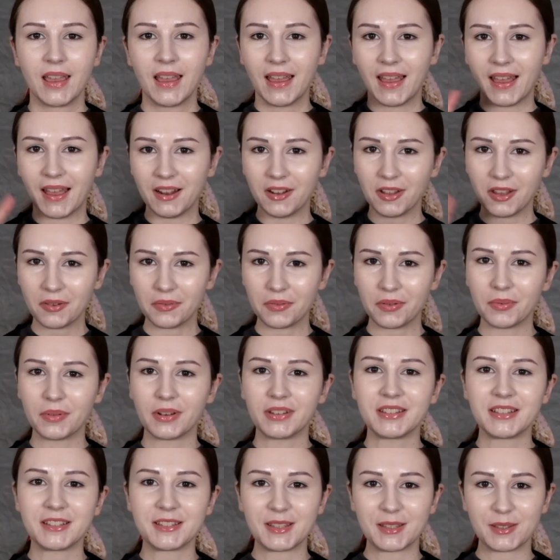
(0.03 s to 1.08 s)
Hello
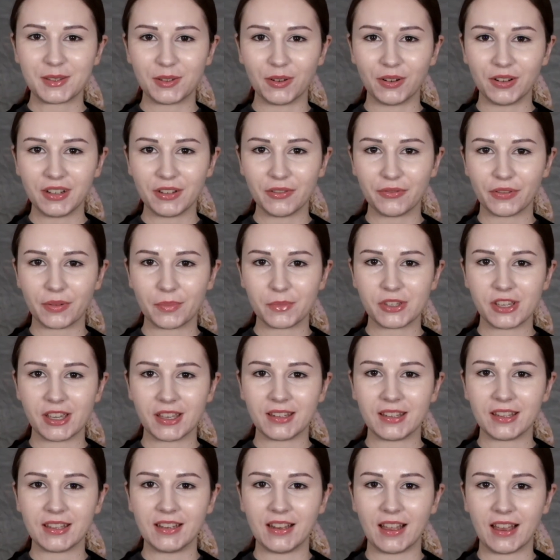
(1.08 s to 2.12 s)
everyone, this is Dolly from
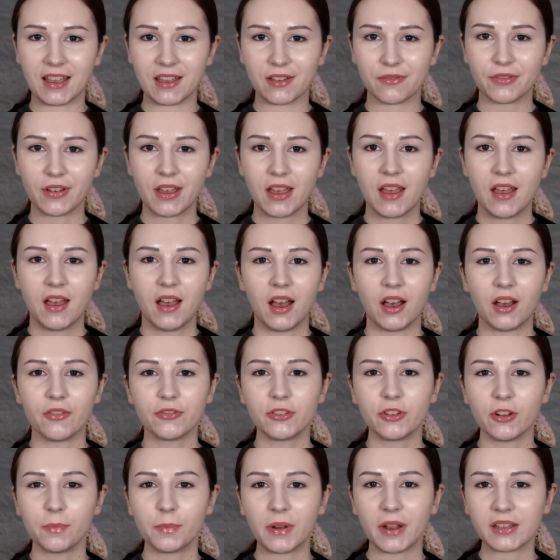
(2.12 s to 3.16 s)
JD Life.
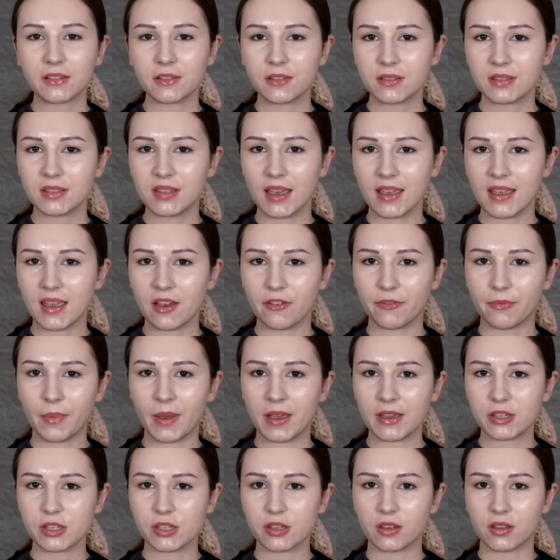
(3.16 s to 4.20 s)
After pregnancy I have
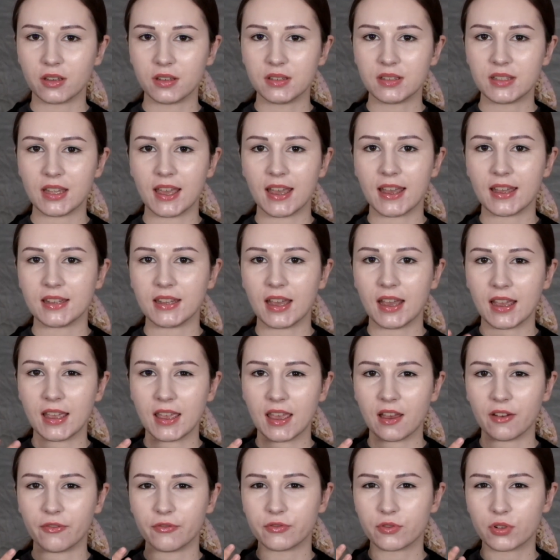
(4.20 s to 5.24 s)
mentioned that I
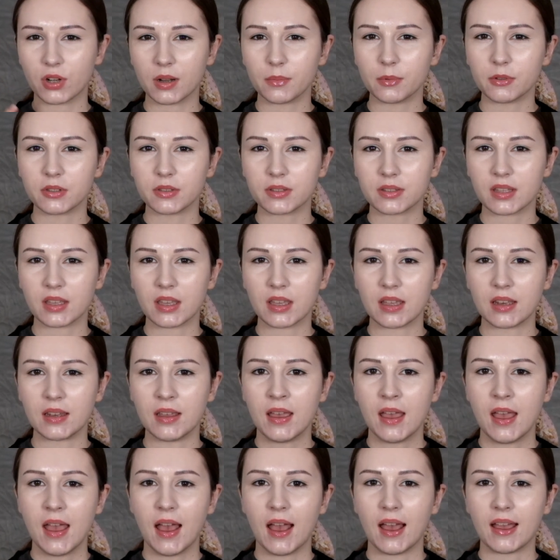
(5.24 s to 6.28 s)
have trouble skin,
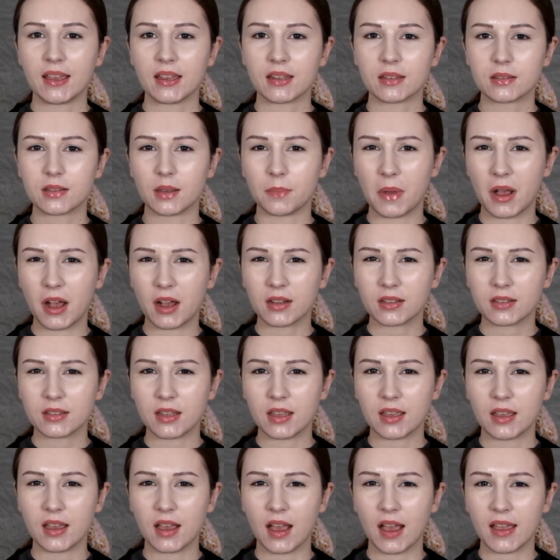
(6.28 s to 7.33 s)
I had some
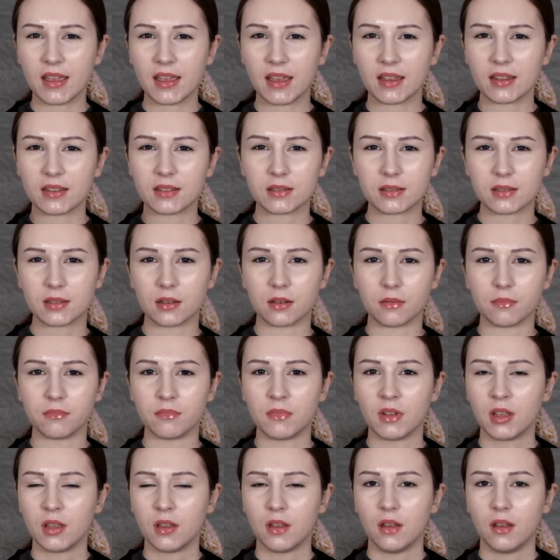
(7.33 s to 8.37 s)
acne, I had some
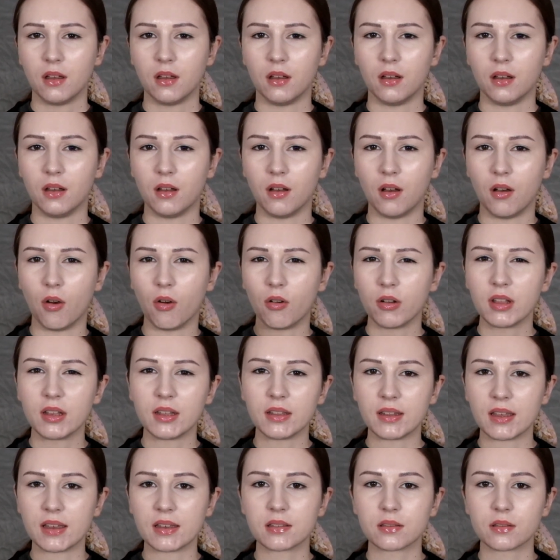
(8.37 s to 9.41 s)

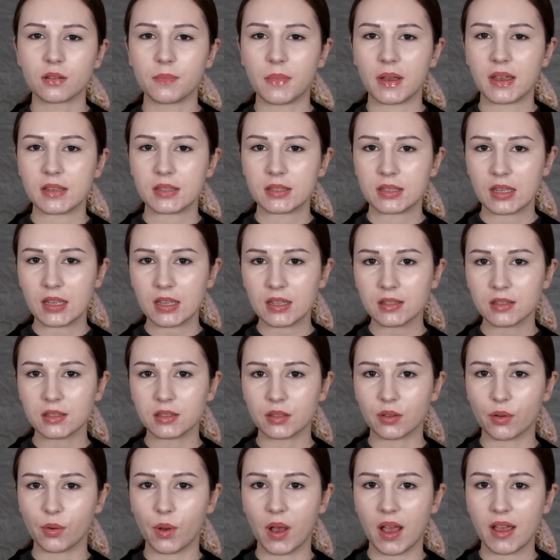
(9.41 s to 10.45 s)
oiliness on my skin,
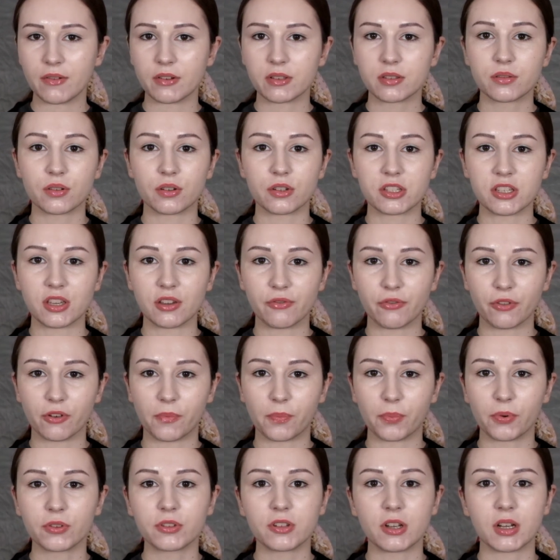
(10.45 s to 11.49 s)
so I was searching for
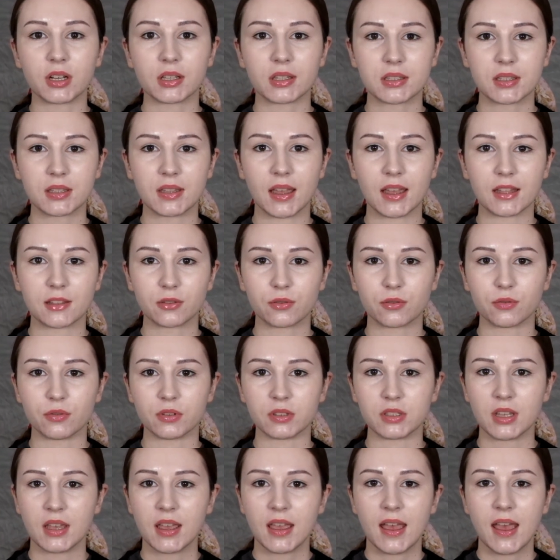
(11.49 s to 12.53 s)
products that
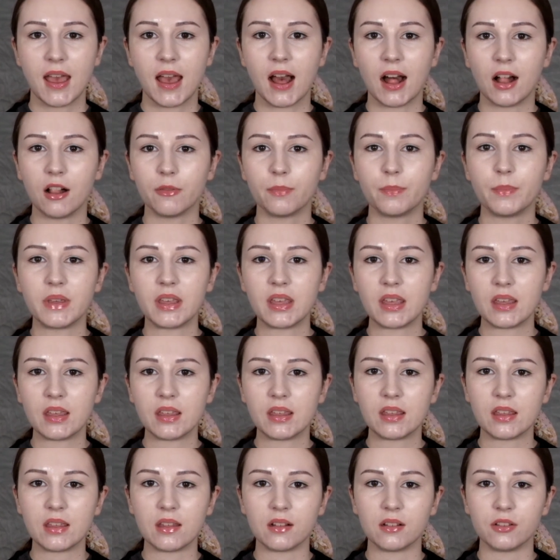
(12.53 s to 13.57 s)
could help me
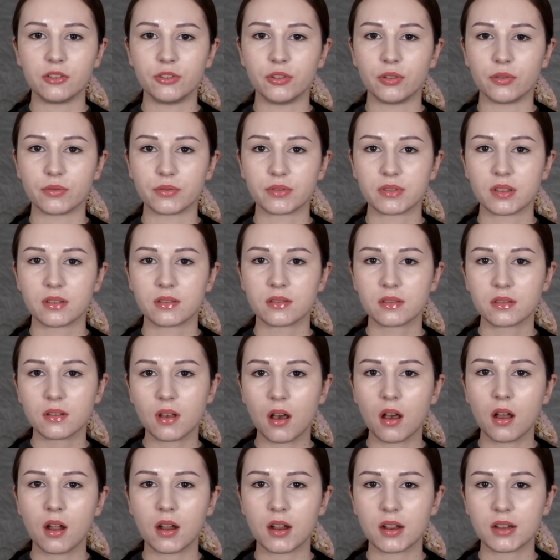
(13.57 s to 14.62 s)
heal those
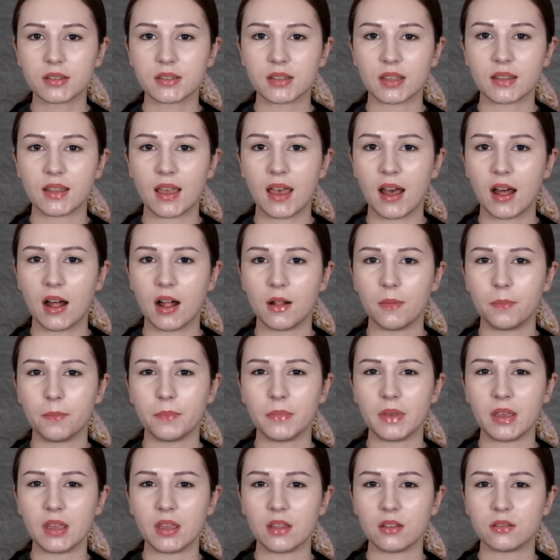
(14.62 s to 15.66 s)
scars and help
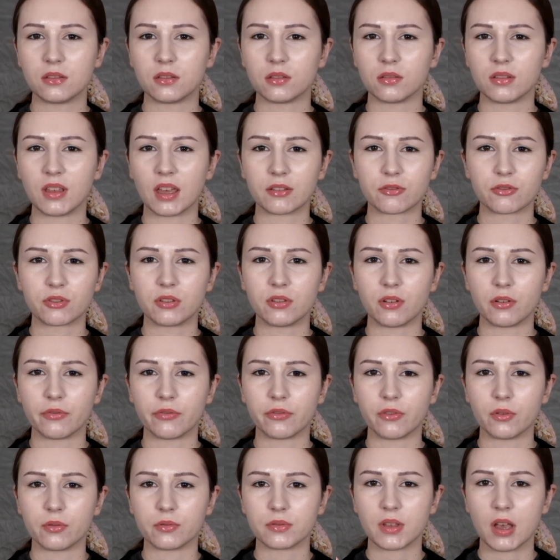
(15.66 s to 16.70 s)
me to get rid of
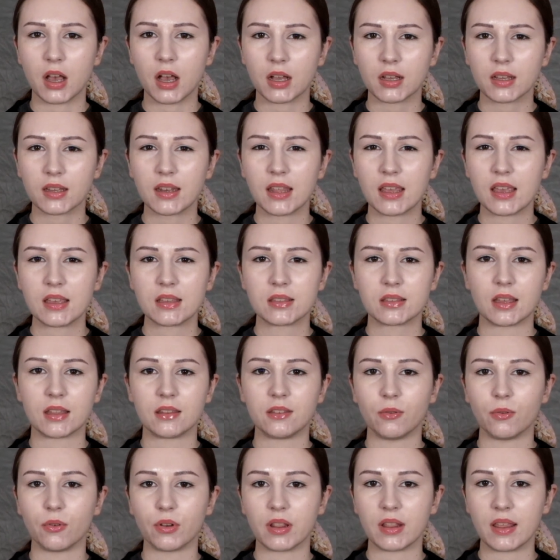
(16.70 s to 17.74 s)
those acnes
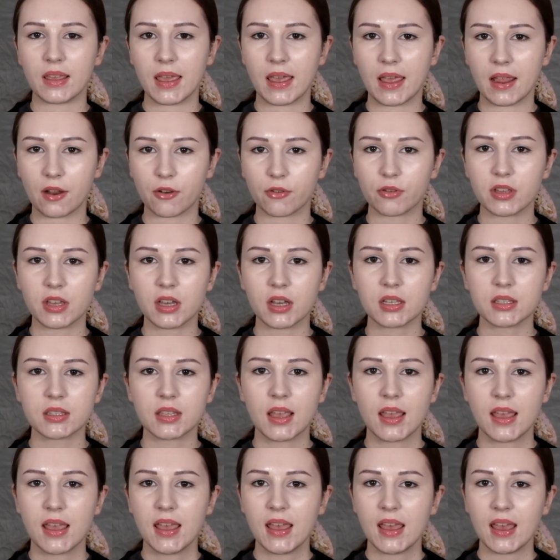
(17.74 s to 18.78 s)
and oily areas.
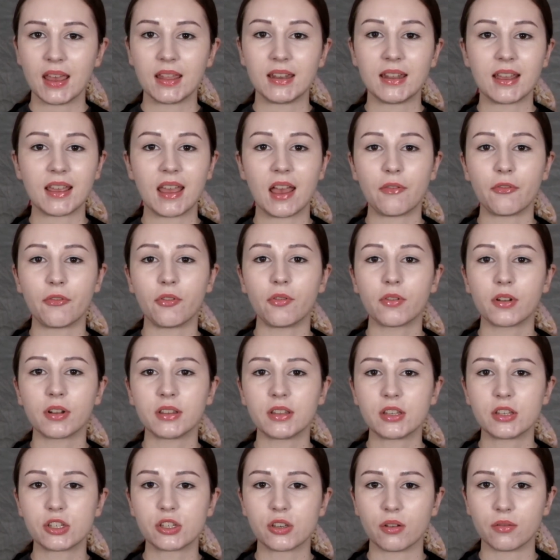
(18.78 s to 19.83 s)
And I have
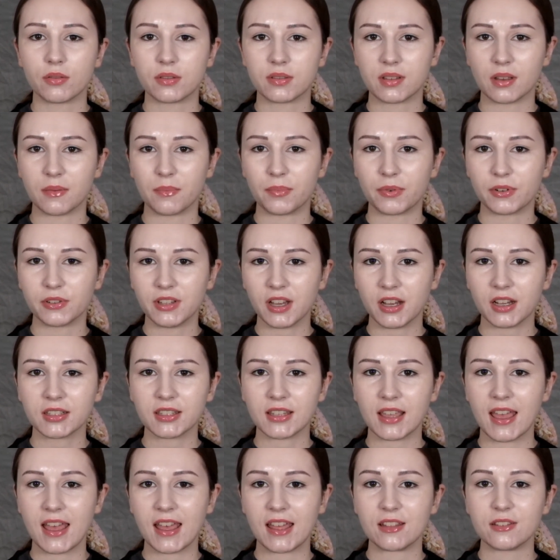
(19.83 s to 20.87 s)
already showed some product,
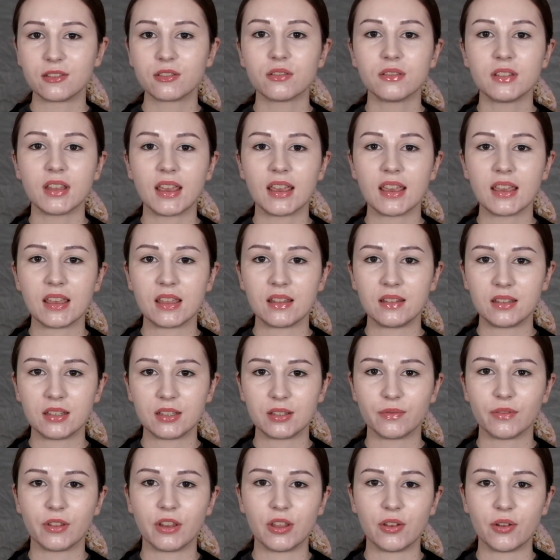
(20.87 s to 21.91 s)
and today in
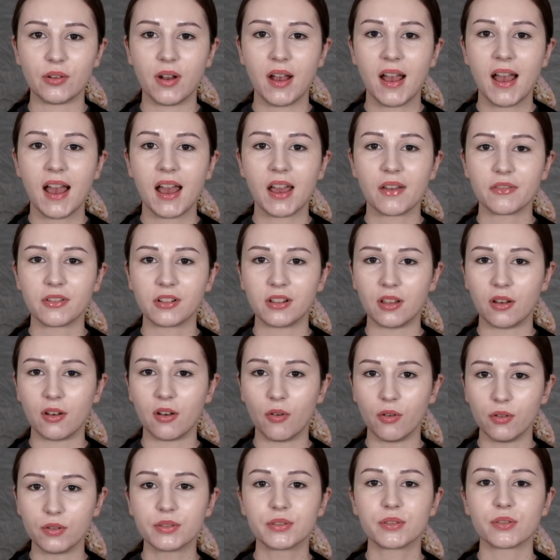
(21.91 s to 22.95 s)
this video I will
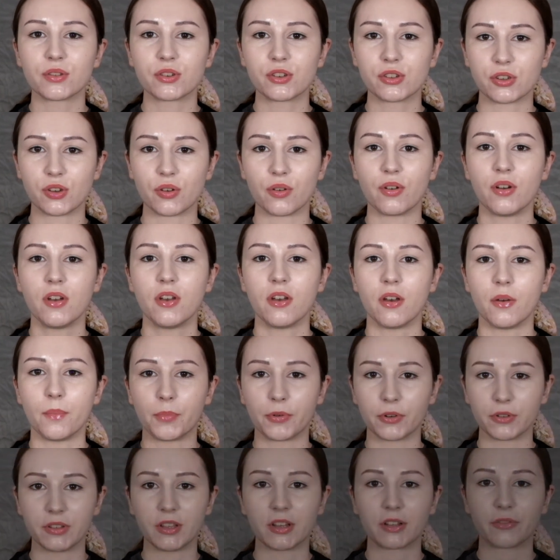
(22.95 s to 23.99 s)
also show a
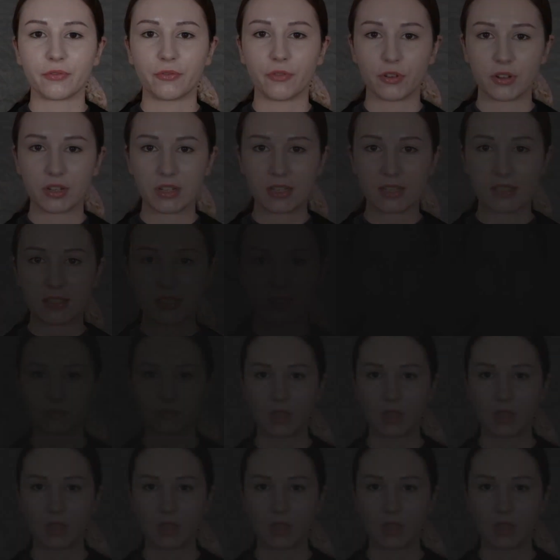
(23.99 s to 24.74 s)
product for this.